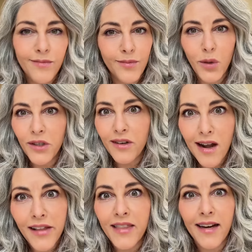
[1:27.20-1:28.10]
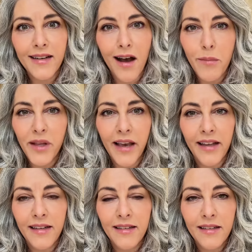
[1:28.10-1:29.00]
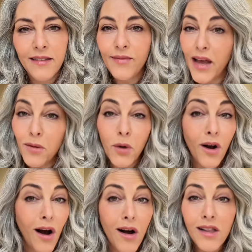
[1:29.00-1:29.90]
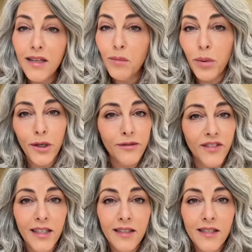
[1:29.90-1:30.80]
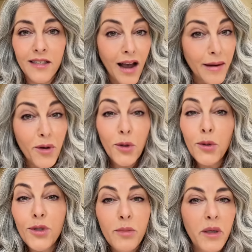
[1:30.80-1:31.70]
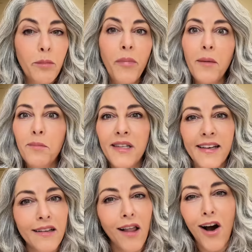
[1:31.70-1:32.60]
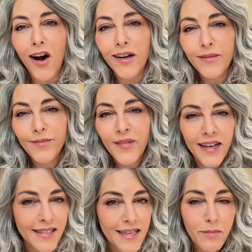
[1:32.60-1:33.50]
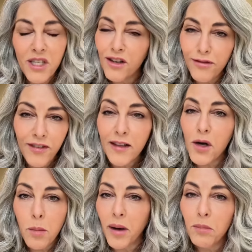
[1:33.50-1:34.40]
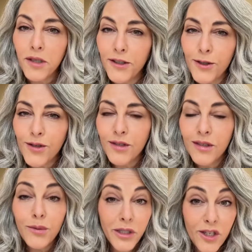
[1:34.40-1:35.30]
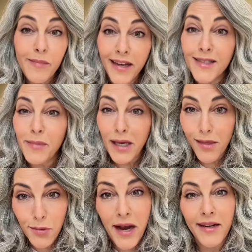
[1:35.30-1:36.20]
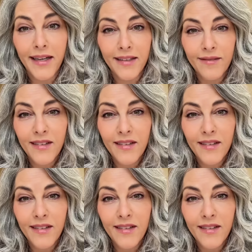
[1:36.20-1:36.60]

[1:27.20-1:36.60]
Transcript: We're not that complicated. And we're all imperfect. I'm cool to be bumbling along, accepting of fellow bumblers, which makes me threatening.